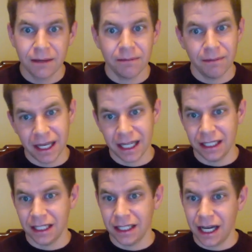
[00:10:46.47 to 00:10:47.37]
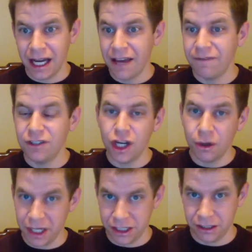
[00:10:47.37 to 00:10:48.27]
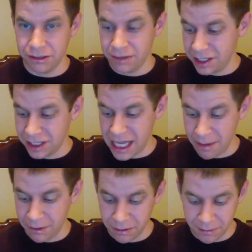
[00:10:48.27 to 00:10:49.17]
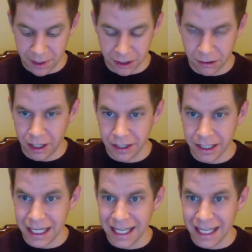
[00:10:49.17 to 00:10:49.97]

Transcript: But man, I have no issues with this camera, the build quality.